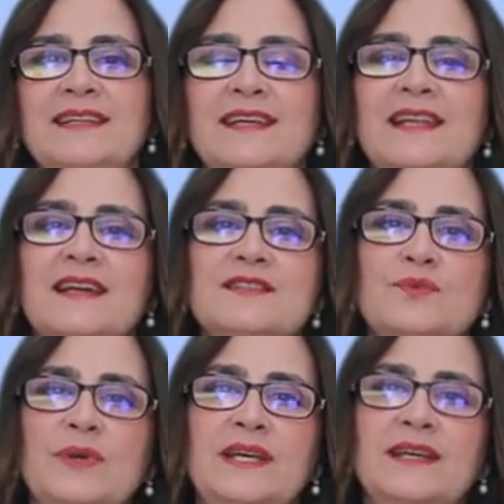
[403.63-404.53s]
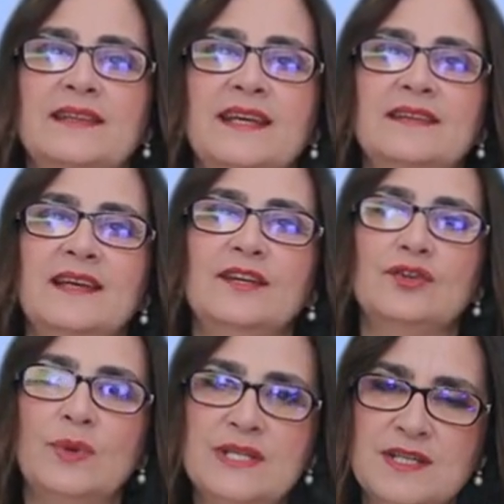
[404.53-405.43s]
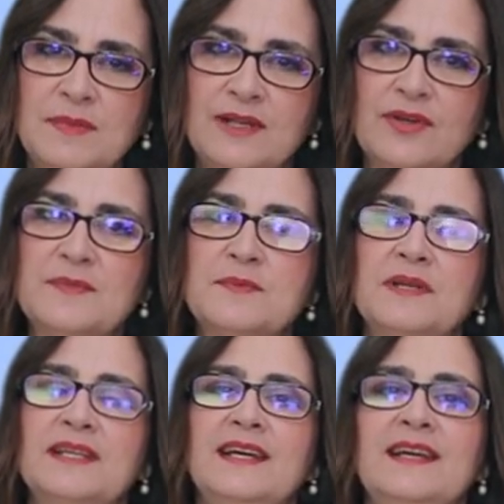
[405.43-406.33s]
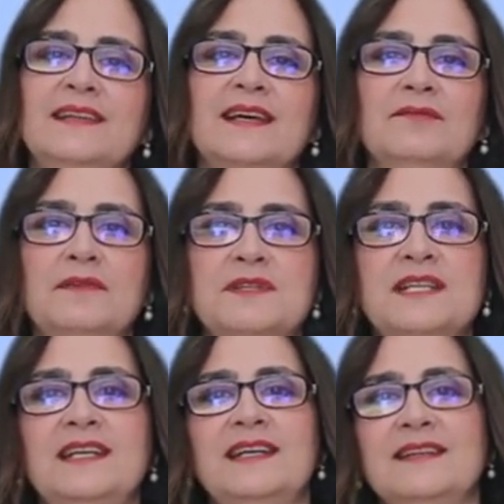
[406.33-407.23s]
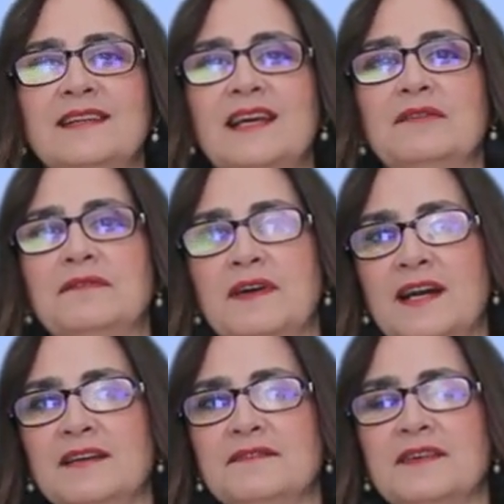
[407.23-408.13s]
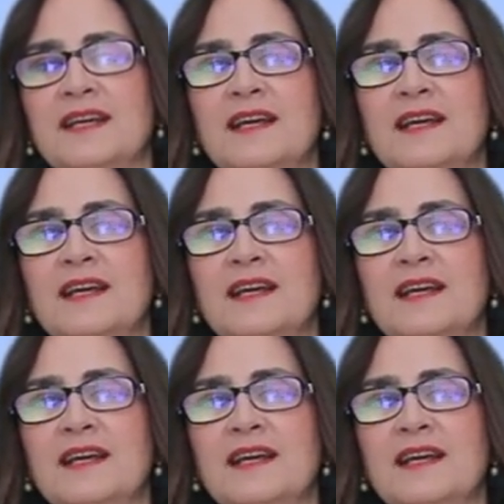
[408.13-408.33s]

and the next week they take 20 milligrams per day, then 15, 10, 5,